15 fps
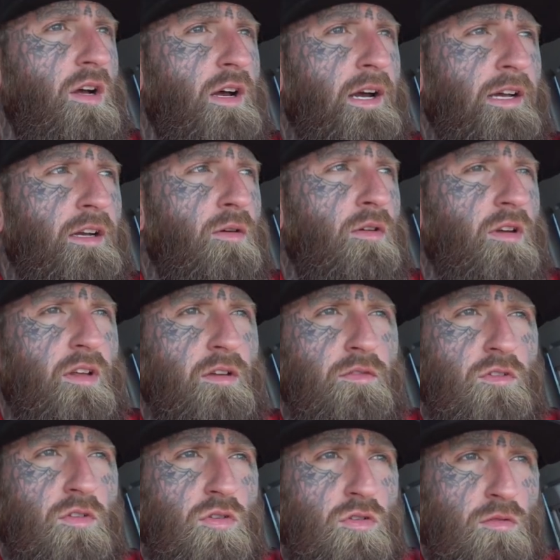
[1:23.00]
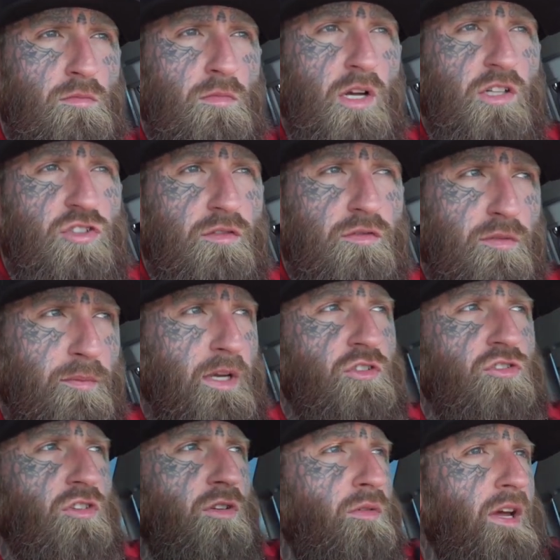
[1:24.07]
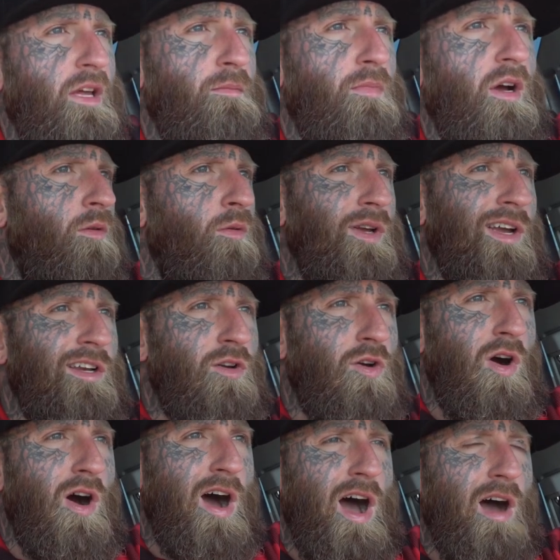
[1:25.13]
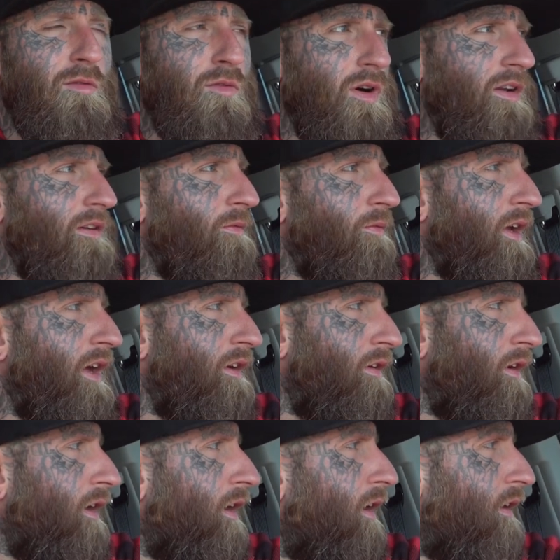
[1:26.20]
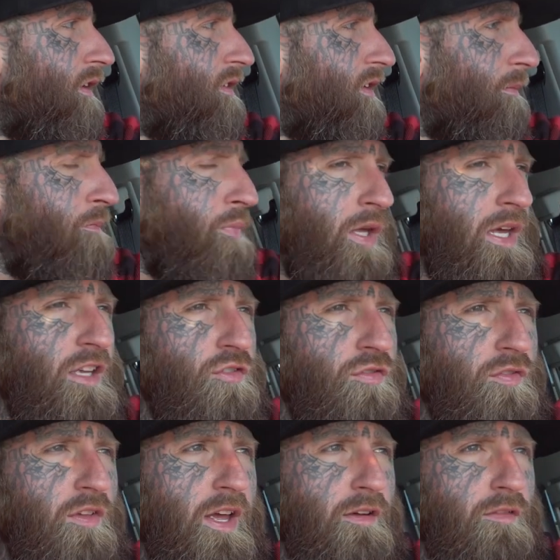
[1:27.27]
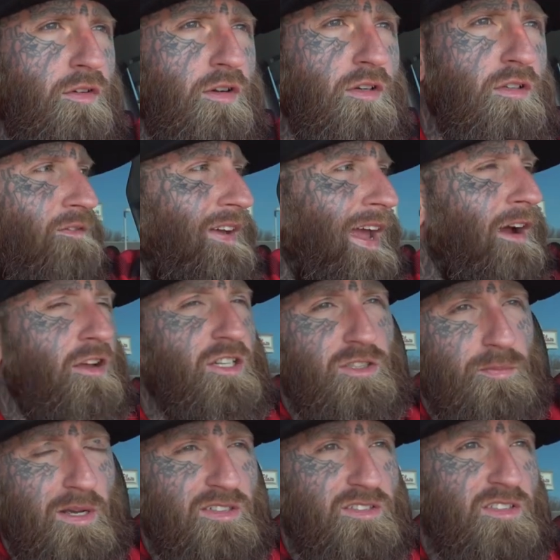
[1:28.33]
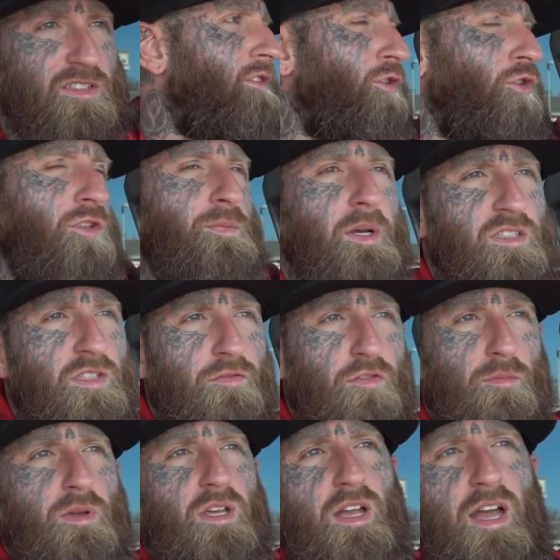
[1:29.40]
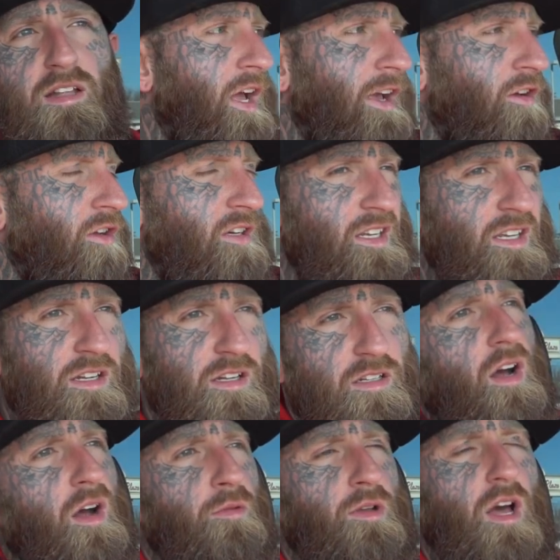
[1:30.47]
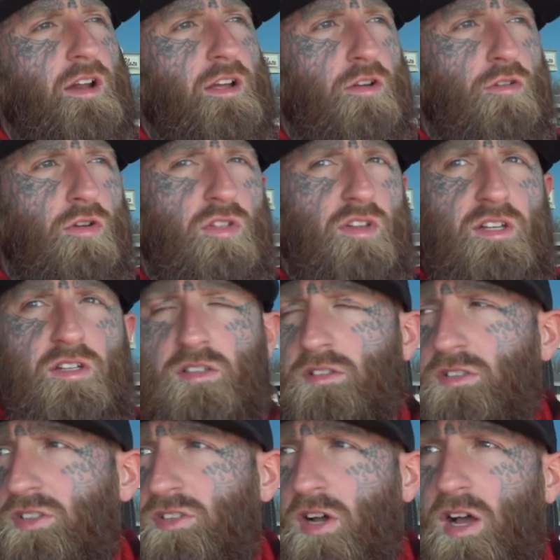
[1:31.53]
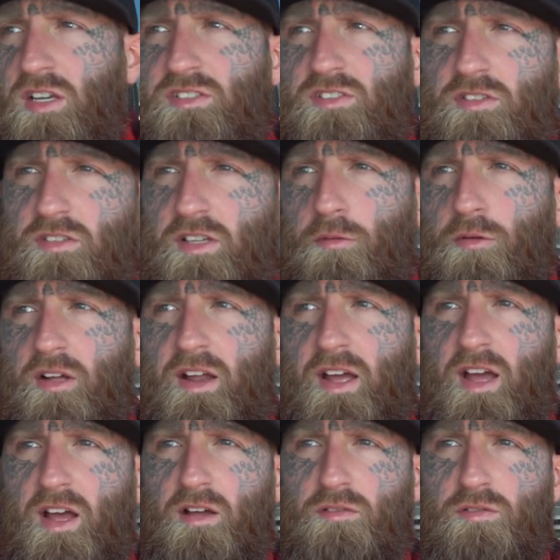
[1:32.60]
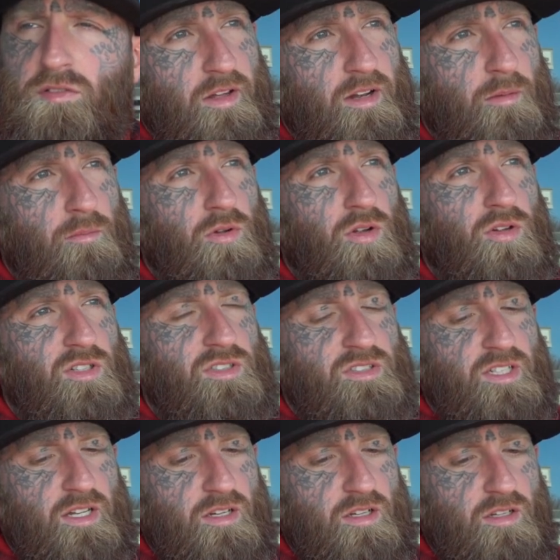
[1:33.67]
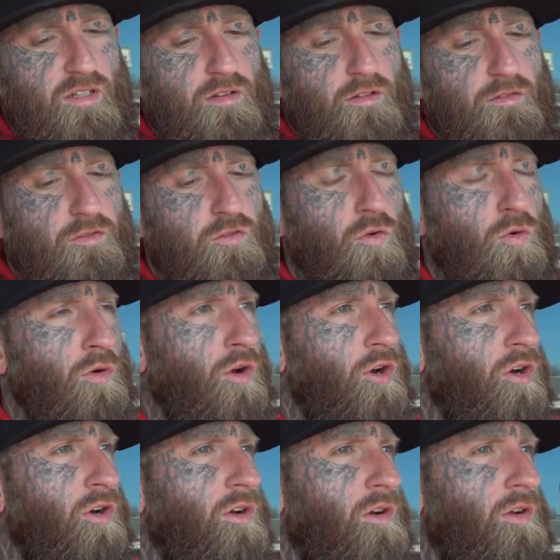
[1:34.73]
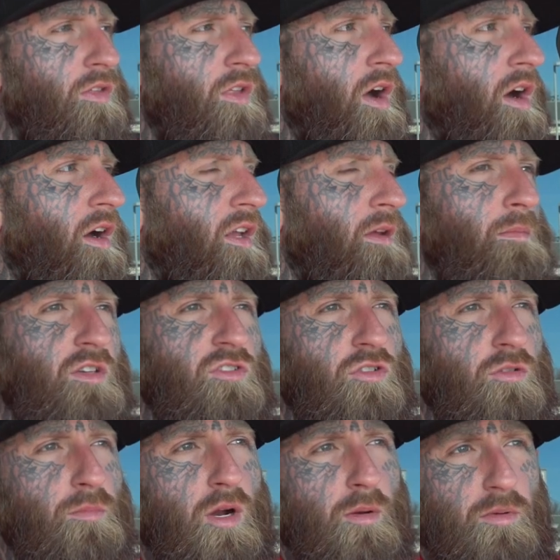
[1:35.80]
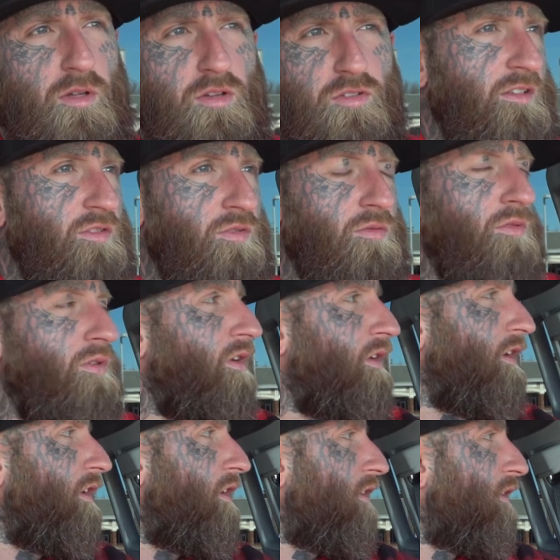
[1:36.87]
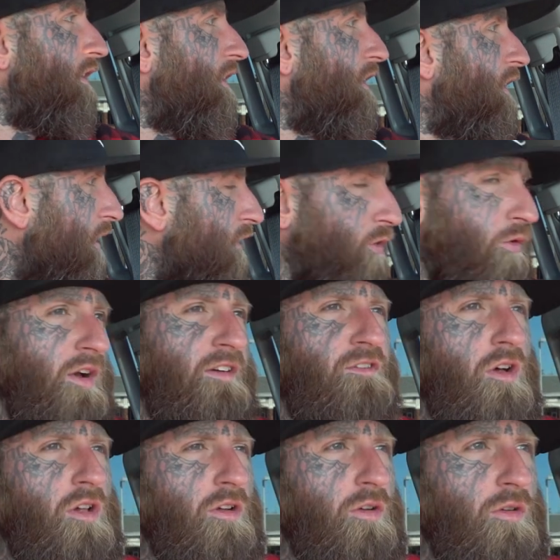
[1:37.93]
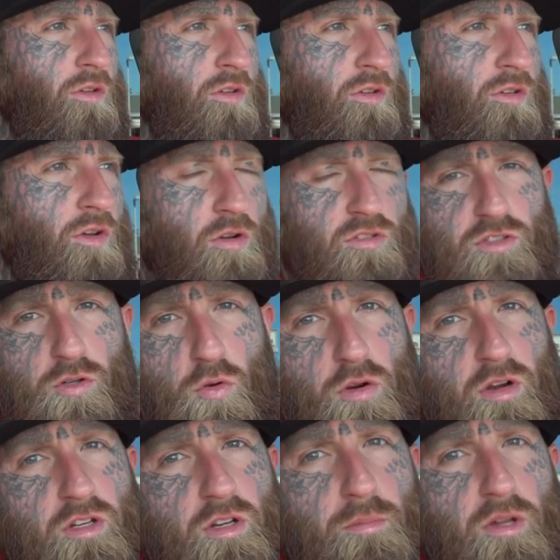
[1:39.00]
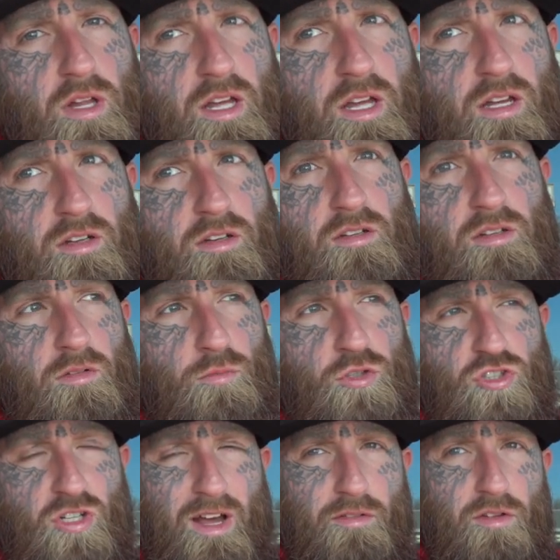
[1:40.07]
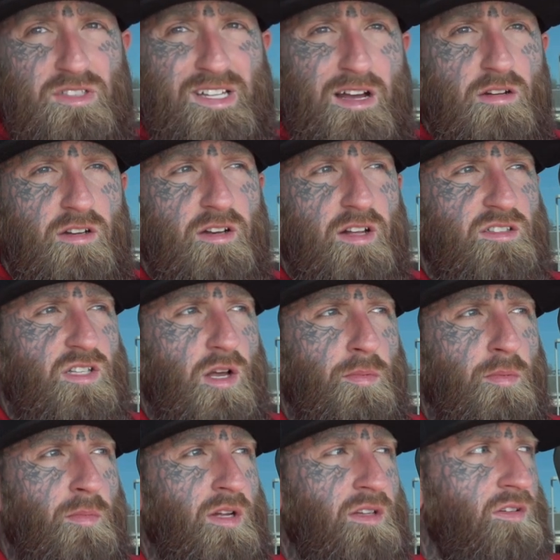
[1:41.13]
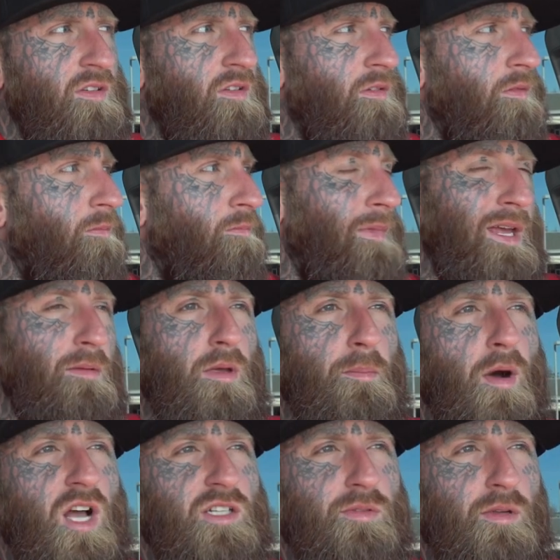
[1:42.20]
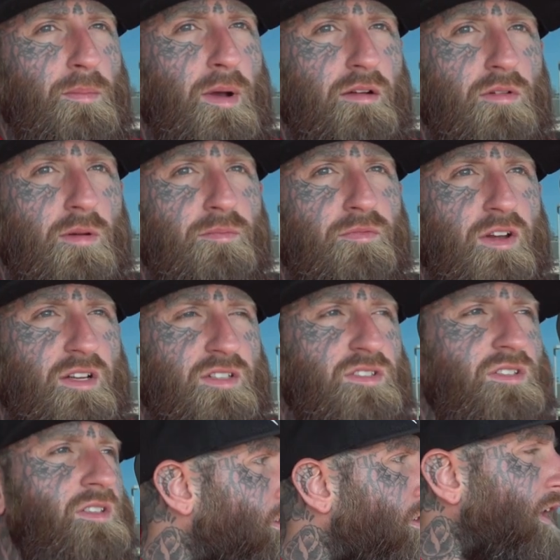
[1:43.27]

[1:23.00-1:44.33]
I don't want to give too much information away, but we got a new hot one. We got it's a peach flavored, very spicy. Too spicy for me. I couldn't eat it. We got a grilling sauce that we're gonna have, and I'm real excited for the honey mustard barbecue. It's really good. So if all goes according to plan, we should have those out in the next couple months, maybe possibly by Ribfest.